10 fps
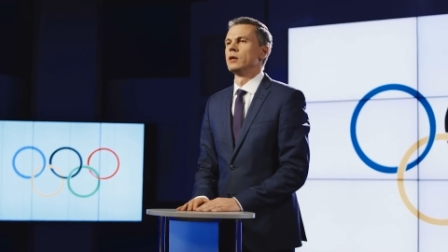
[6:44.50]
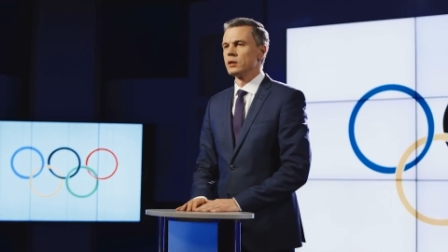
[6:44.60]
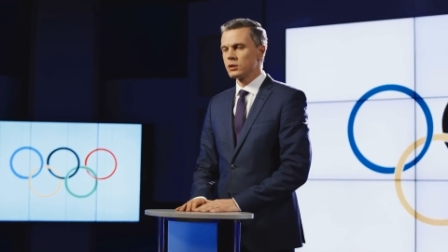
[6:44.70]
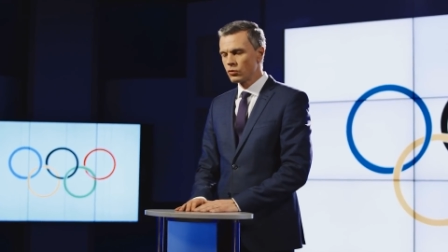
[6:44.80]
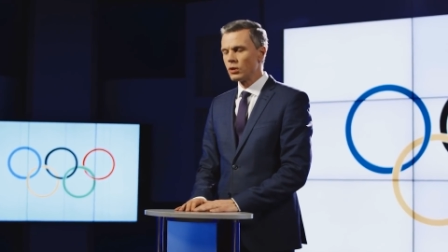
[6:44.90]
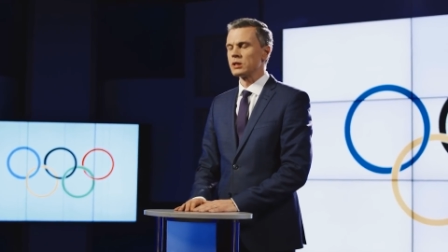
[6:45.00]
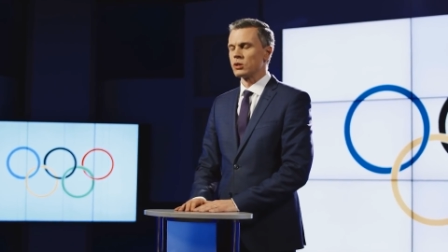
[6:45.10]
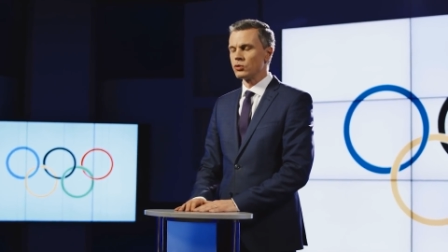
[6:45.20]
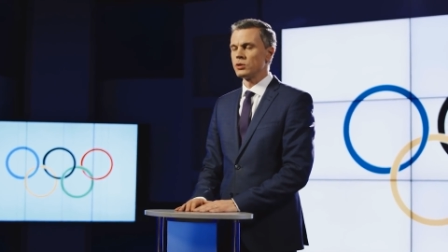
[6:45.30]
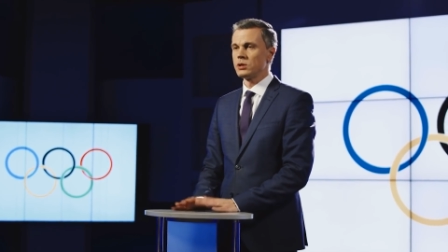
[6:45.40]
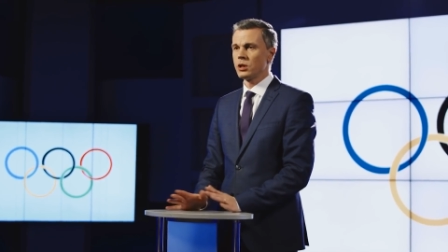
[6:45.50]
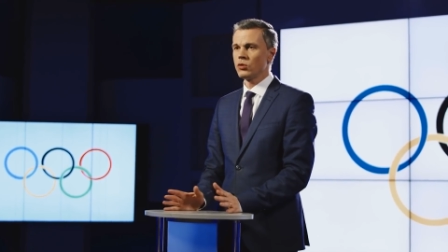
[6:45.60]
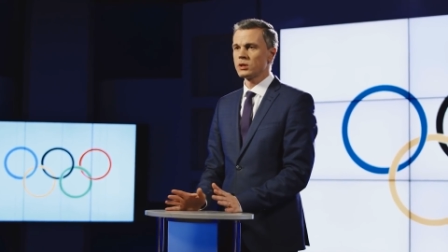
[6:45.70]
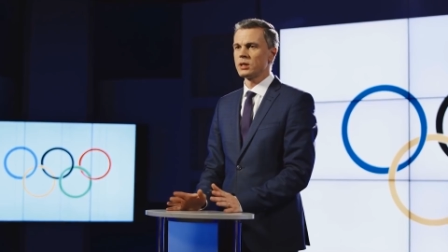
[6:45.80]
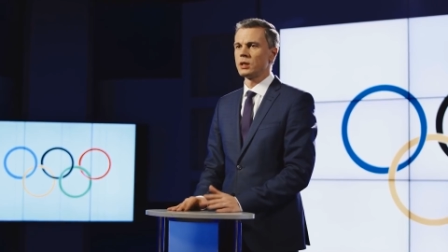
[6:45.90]
because right now where
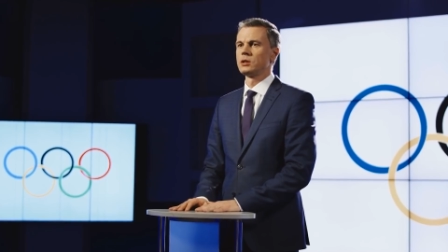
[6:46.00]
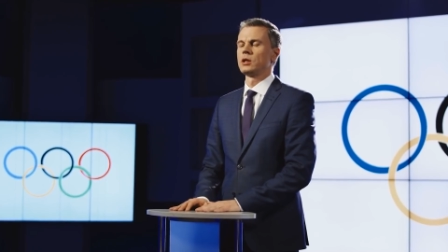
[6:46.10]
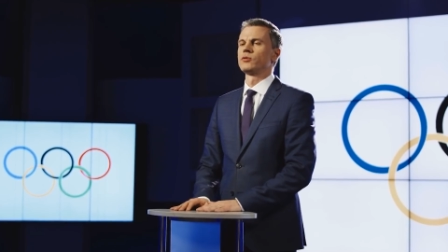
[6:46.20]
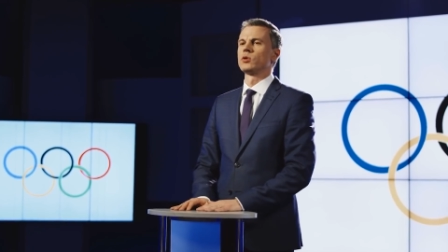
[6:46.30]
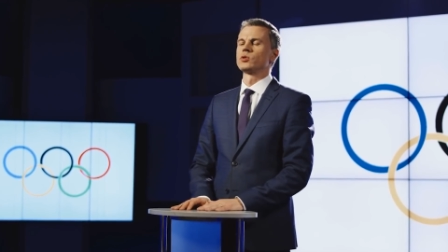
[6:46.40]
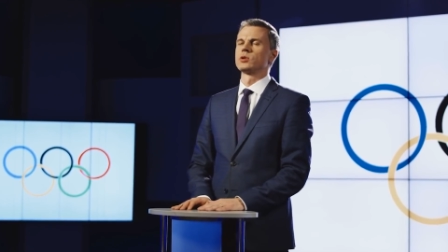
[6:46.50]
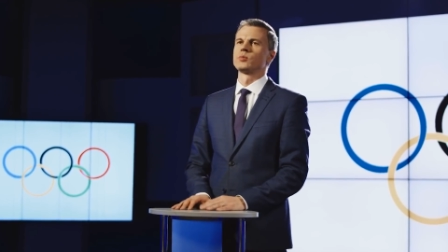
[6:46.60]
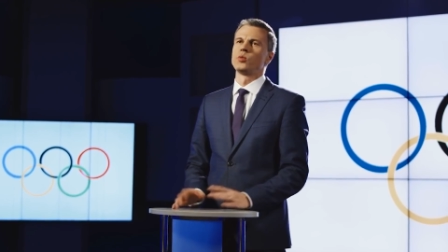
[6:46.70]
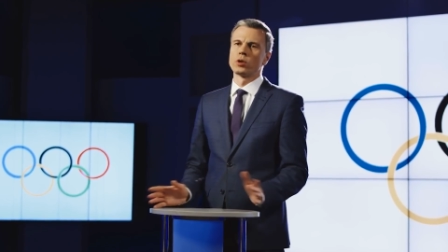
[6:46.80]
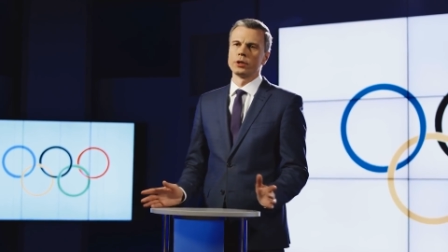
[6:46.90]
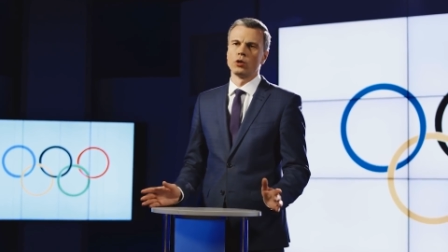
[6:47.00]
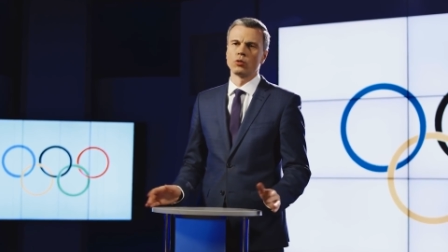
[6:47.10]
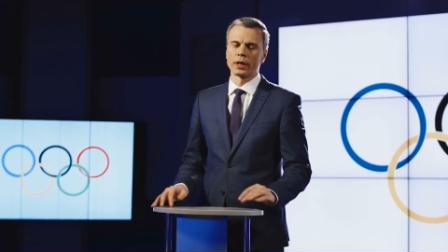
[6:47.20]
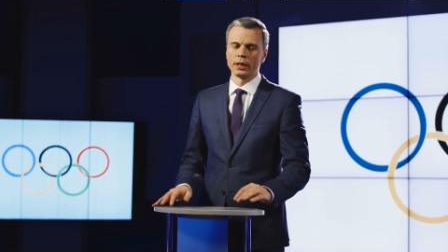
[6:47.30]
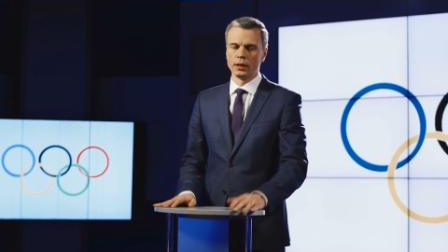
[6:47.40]
it's filming it looks like they're in front of
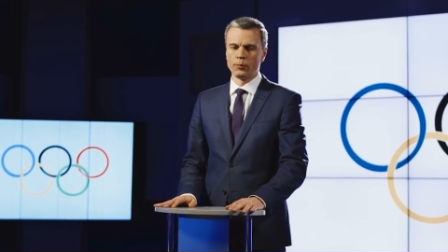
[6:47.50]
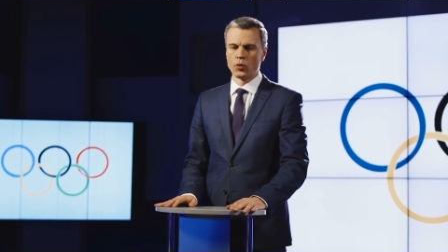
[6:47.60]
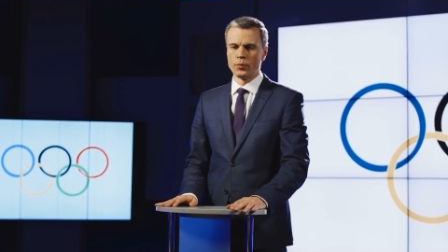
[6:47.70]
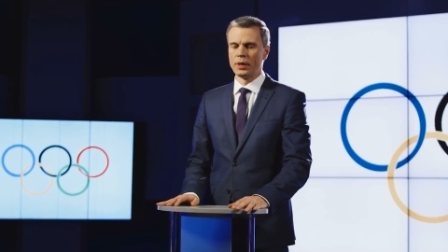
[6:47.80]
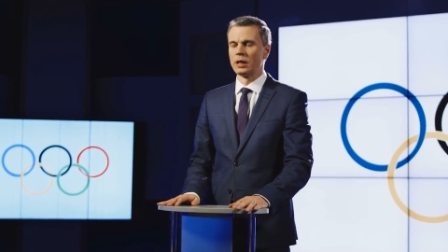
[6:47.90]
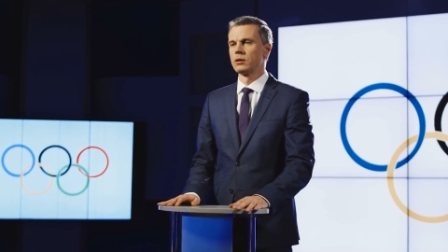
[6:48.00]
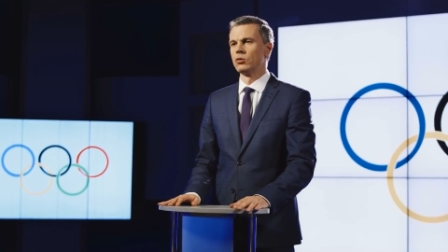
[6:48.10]
windows that overlook the